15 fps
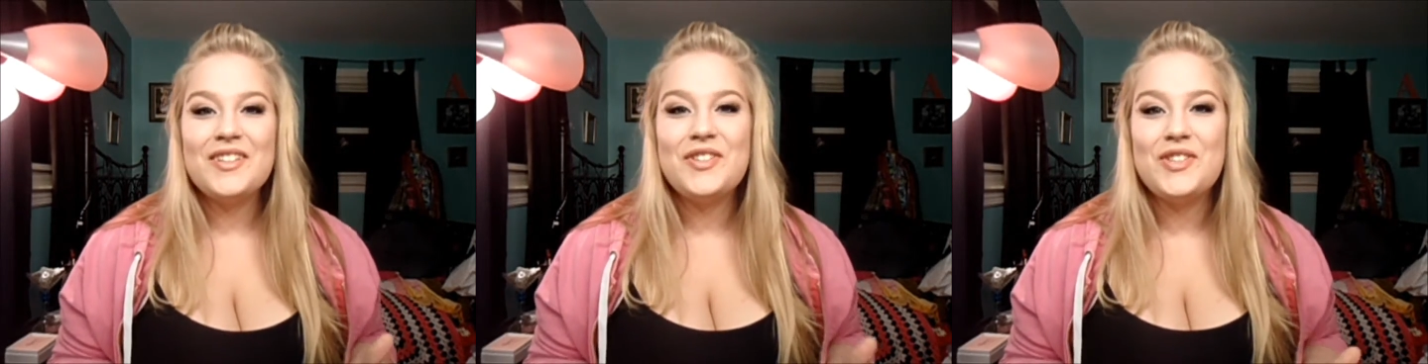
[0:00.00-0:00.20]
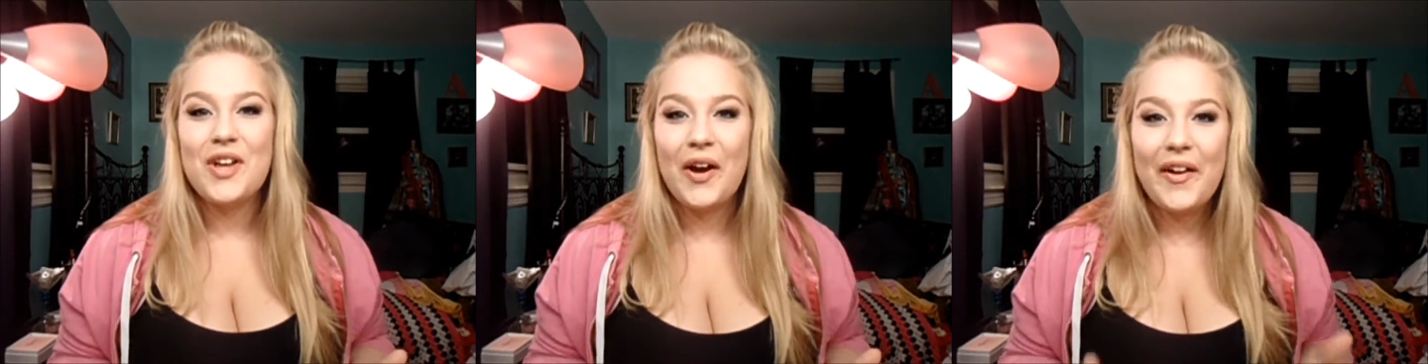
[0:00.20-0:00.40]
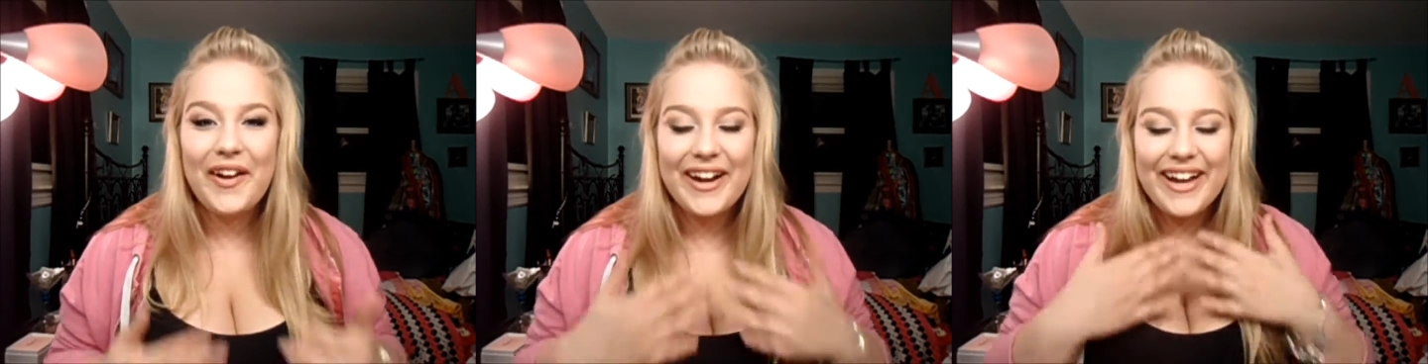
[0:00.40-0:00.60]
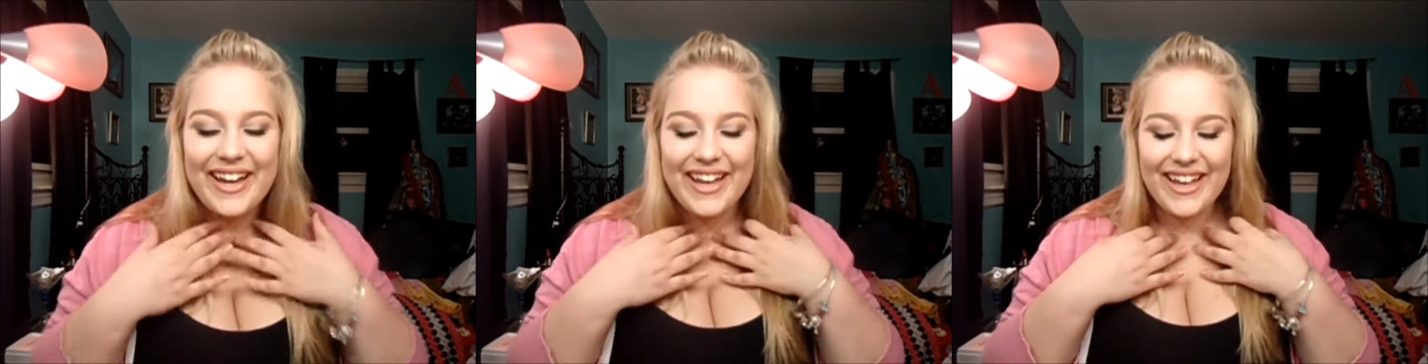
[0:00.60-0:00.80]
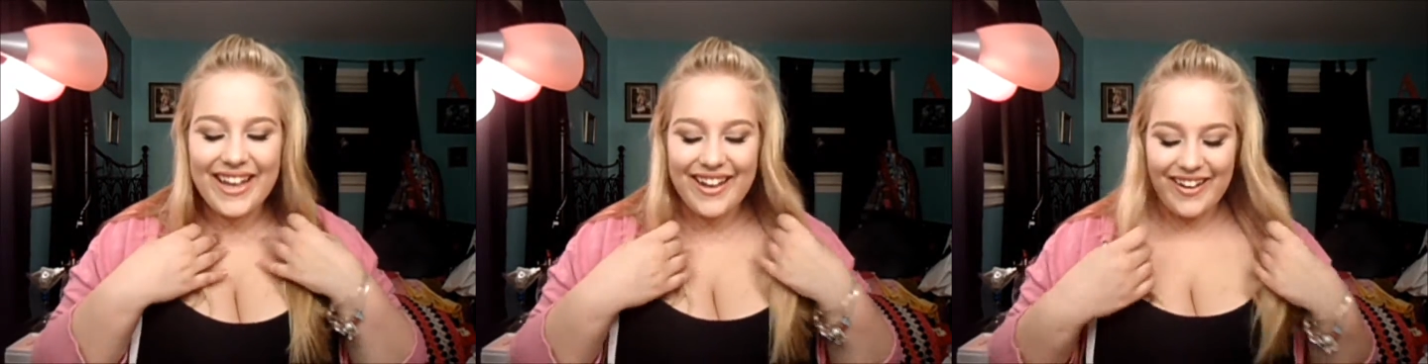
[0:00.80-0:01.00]
Sorry.
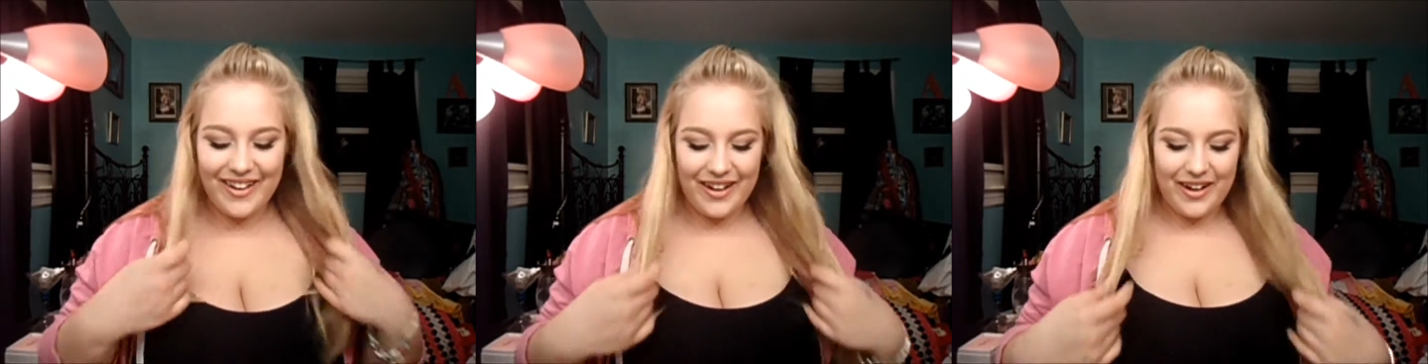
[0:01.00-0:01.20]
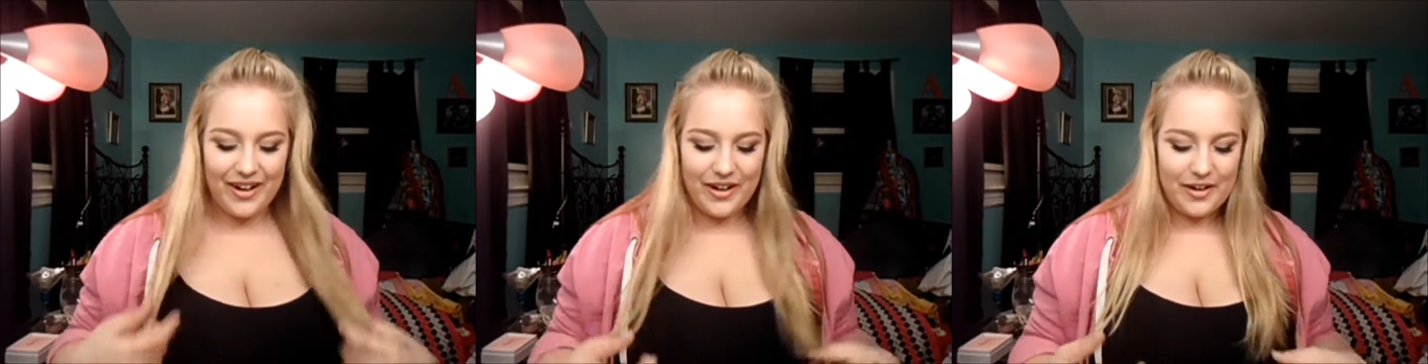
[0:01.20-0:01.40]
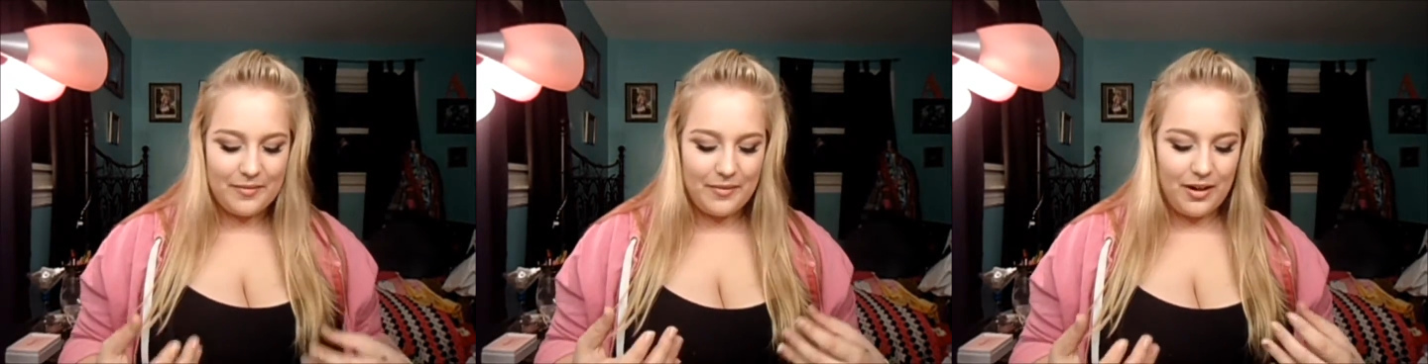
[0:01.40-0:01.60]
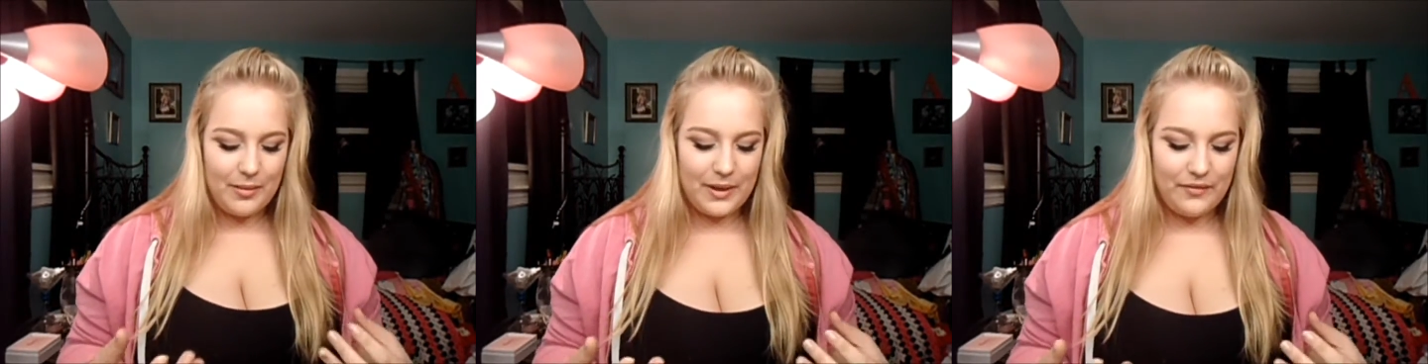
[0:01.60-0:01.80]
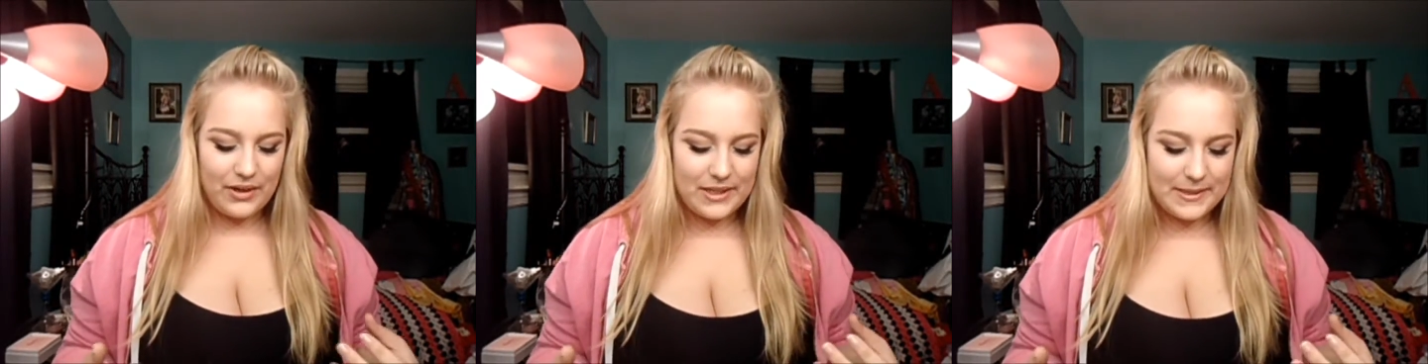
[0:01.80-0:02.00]
Um, all
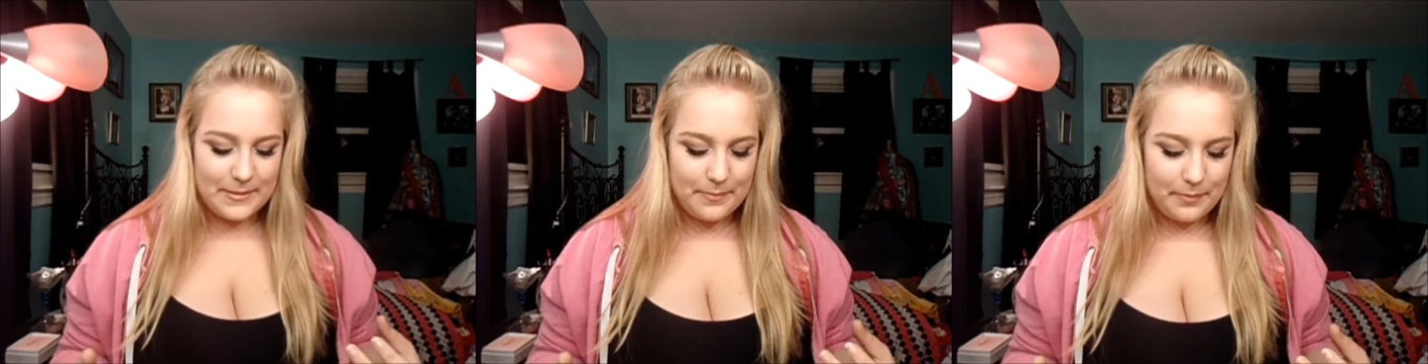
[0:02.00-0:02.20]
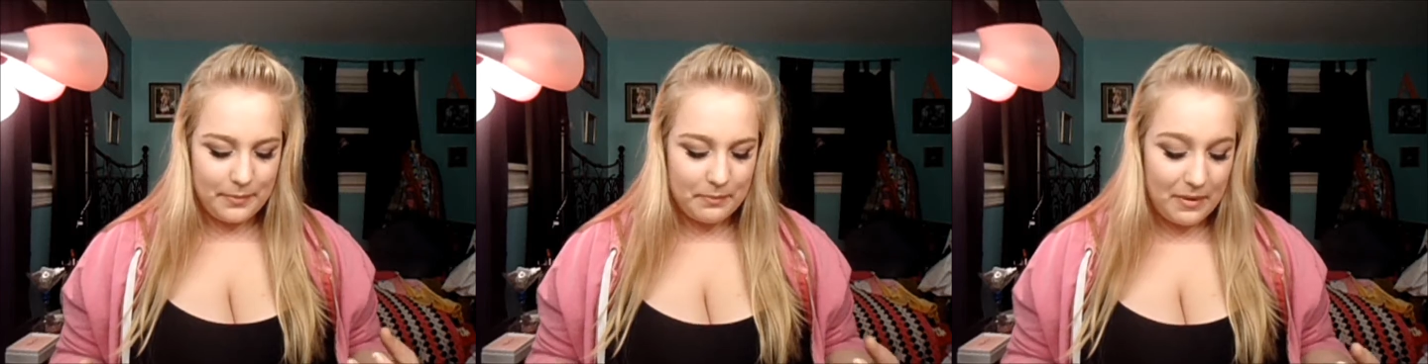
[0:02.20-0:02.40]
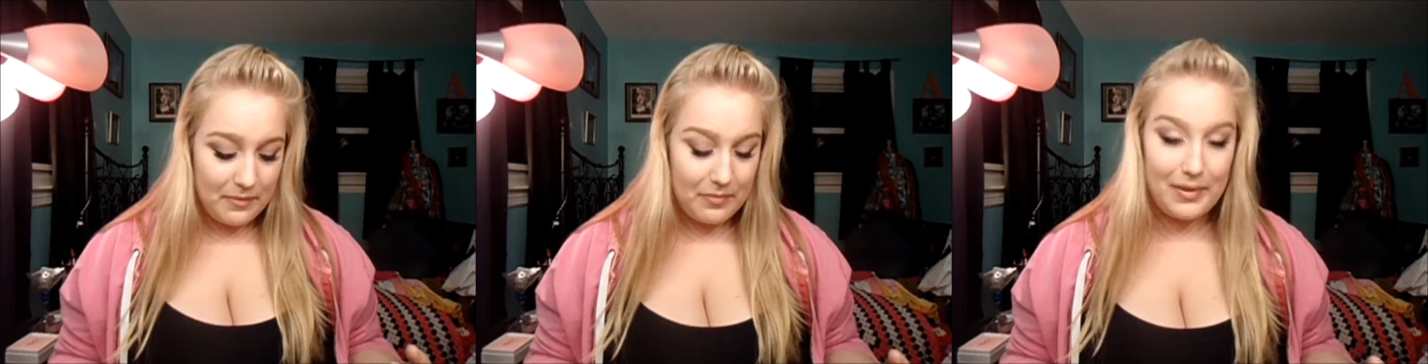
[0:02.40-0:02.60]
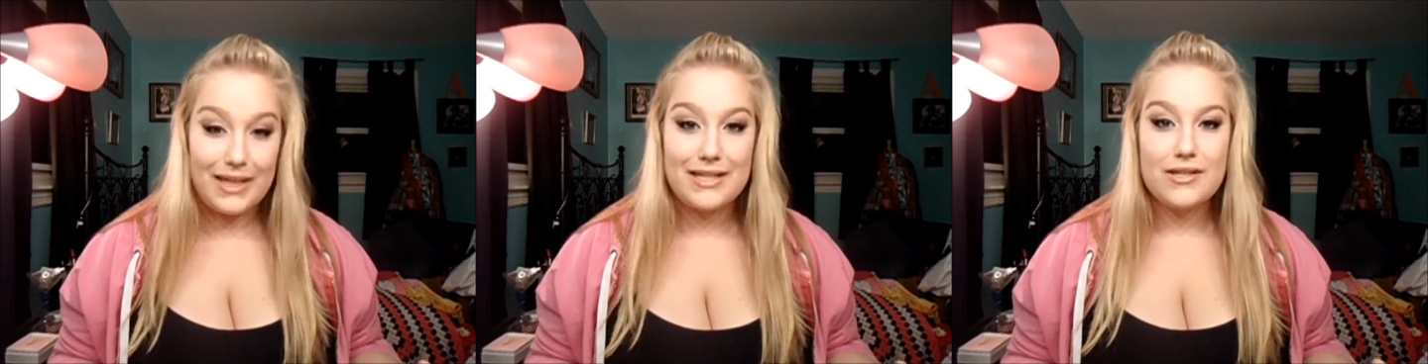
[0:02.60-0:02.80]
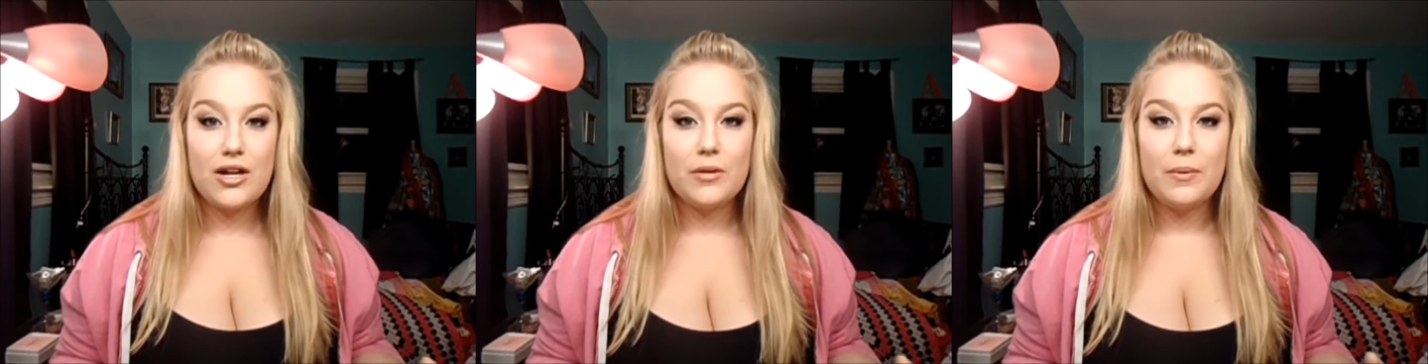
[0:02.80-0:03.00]
my friends have been playing
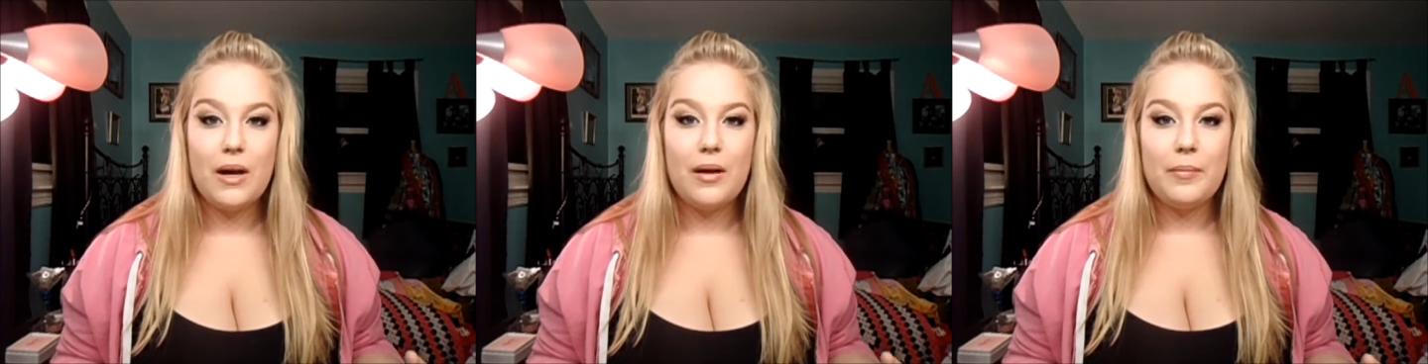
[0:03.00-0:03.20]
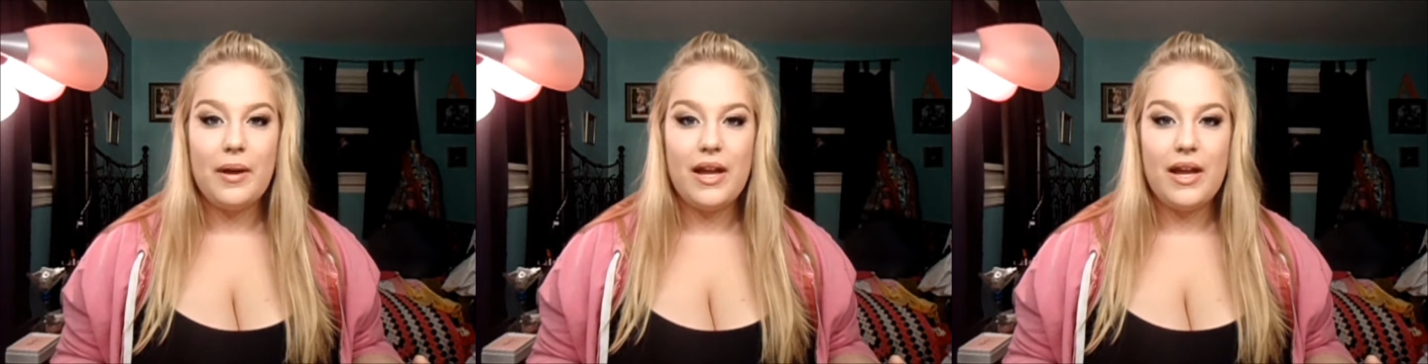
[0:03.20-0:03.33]
Song Pop,